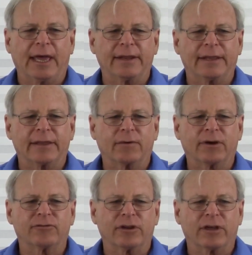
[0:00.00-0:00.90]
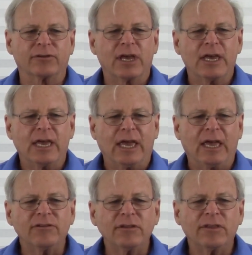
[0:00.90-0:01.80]
And the question is,
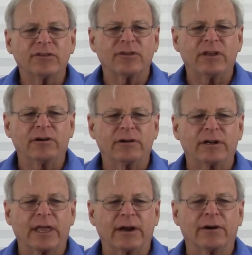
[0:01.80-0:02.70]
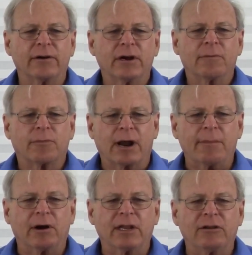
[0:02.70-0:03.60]
isn't the Zener there
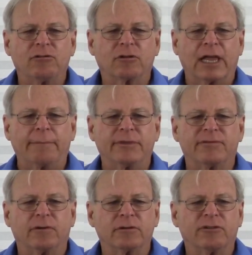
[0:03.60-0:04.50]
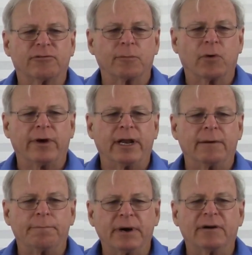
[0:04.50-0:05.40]
primarily to clamp the voltage from going
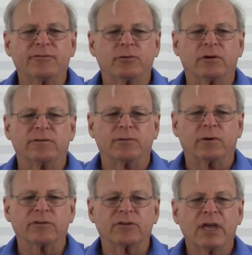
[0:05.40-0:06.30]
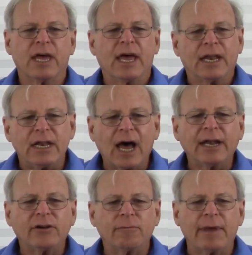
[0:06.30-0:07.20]
above 12 volts,
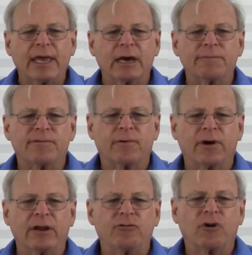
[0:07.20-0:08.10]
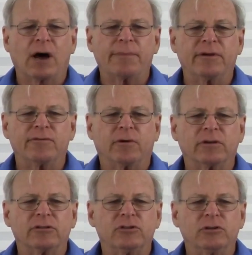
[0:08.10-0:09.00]
not to make up for a drop in
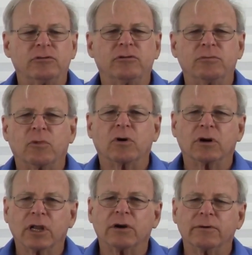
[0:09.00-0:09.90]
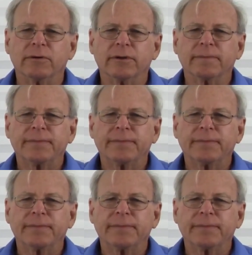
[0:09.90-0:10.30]
voltage due to more load?